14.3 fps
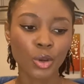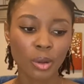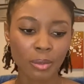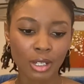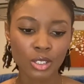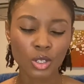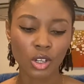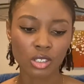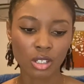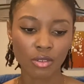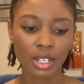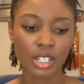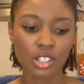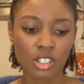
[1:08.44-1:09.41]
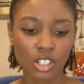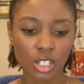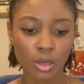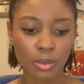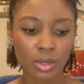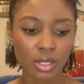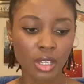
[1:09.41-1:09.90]
about toxic
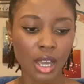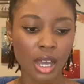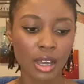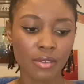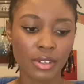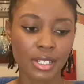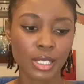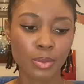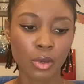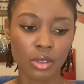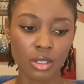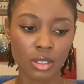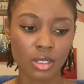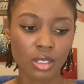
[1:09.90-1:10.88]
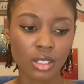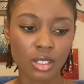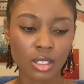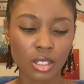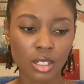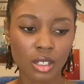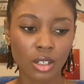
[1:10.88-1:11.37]
relationships, I've experienced
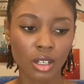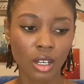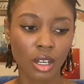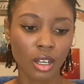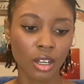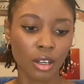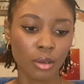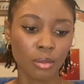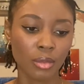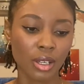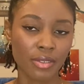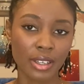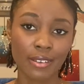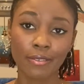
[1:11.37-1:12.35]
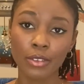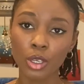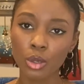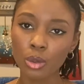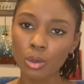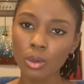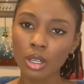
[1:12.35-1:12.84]
a fair
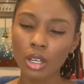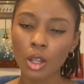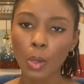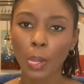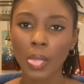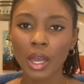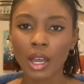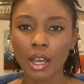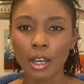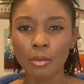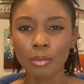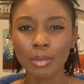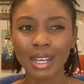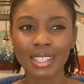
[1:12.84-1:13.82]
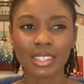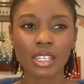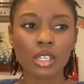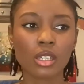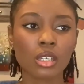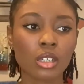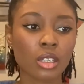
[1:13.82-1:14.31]
few, but I
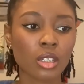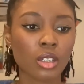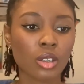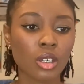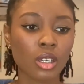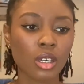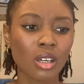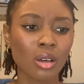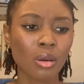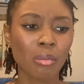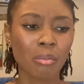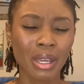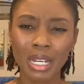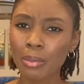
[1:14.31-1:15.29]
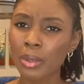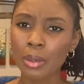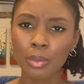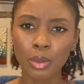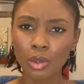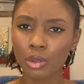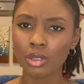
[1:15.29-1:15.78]
think many
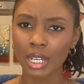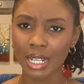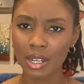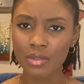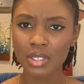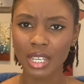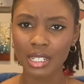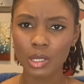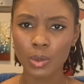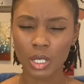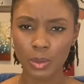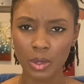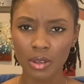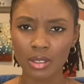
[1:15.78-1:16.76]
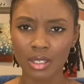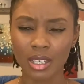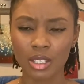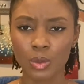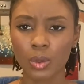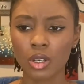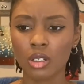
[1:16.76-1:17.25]
people kind of tend to experience that
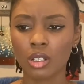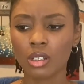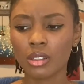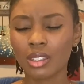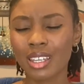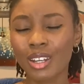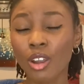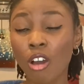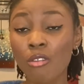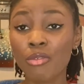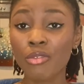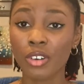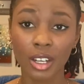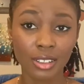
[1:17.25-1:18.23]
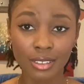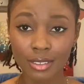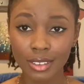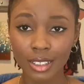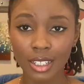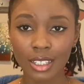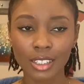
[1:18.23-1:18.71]
as well. They're not fun.
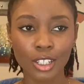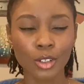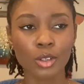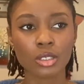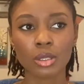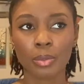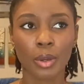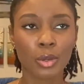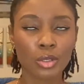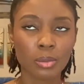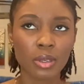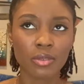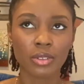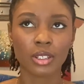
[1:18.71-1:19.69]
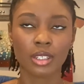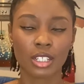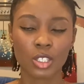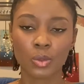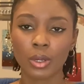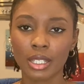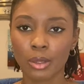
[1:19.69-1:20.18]
They're not supposed to be fun.
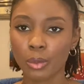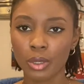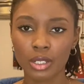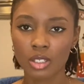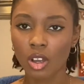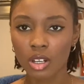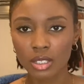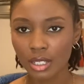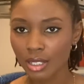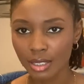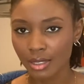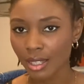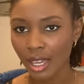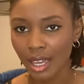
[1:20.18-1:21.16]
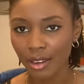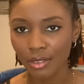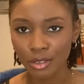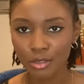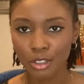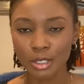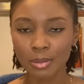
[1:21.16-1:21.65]
That's why the word toxic is there in the
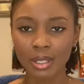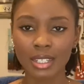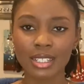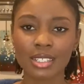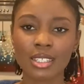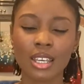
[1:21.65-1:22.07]
first place.